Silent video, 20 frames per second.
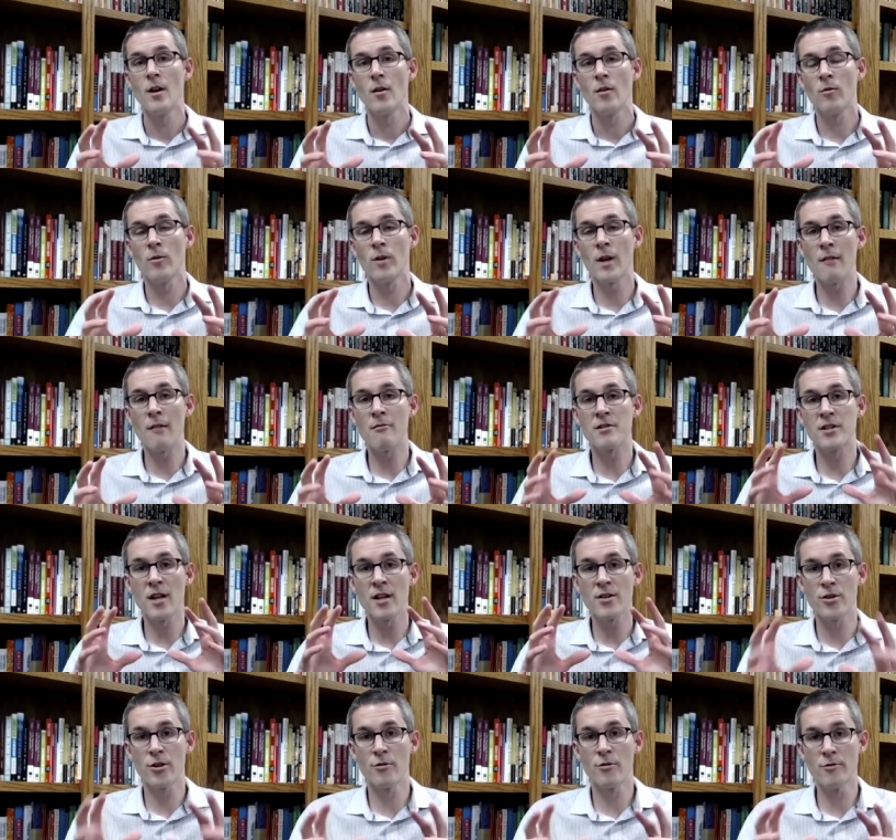what I would say
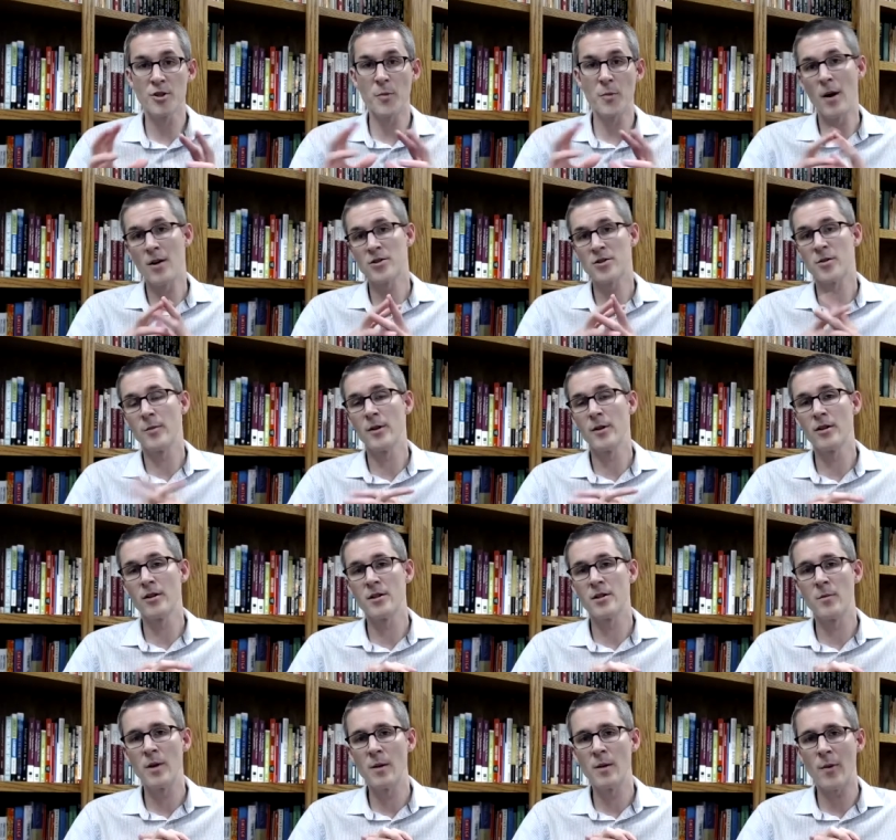is your responsibilities
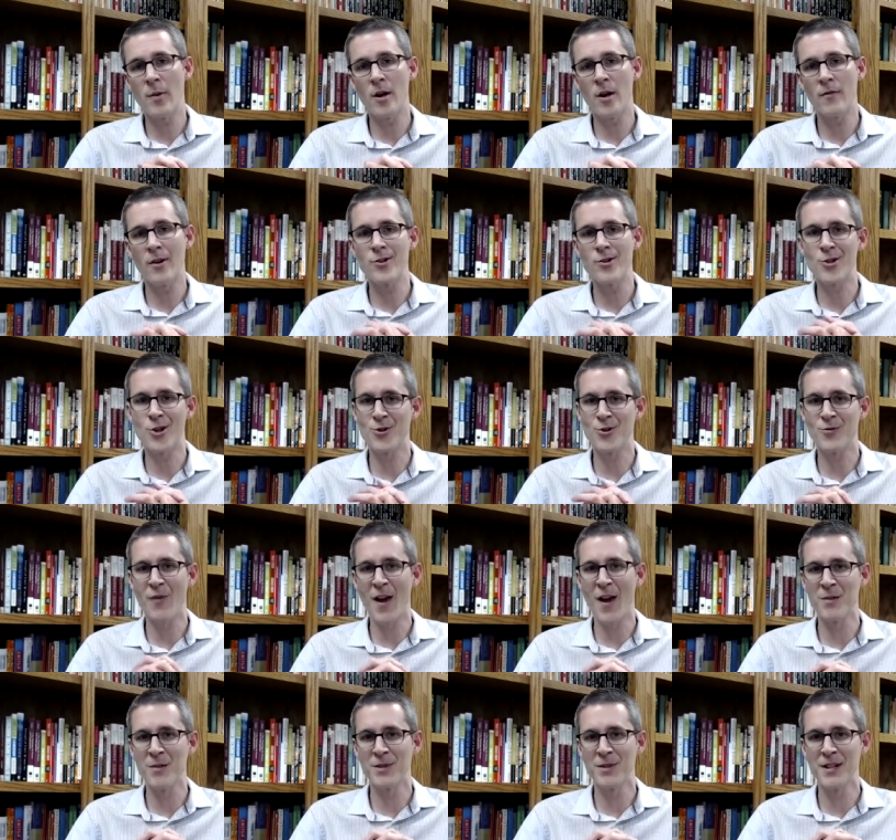of being a part of our church
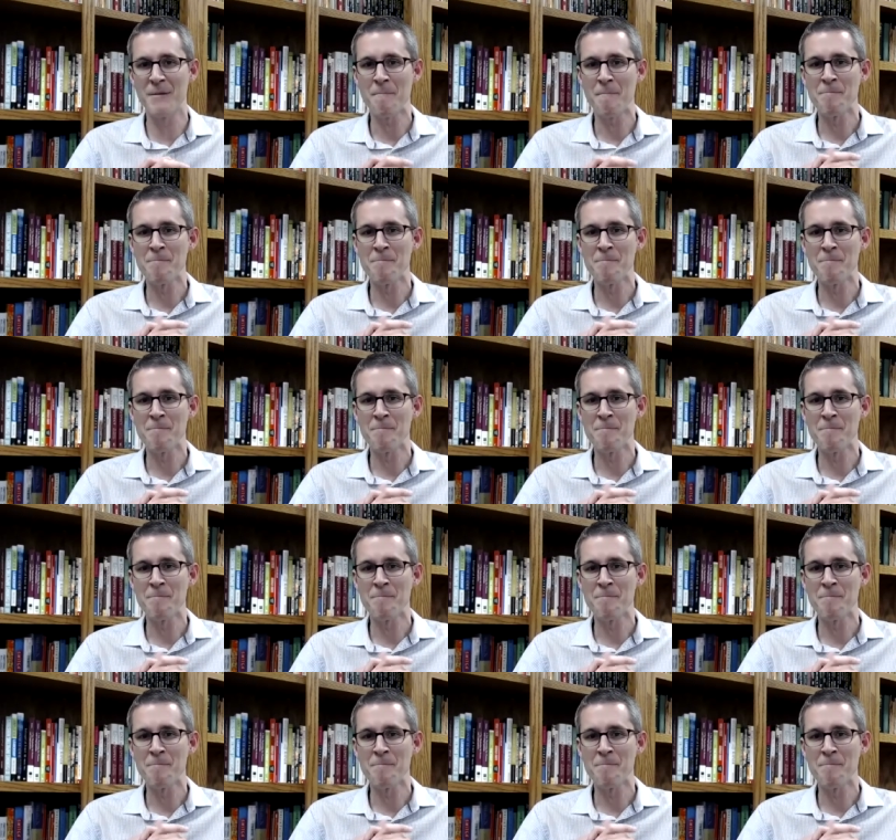family.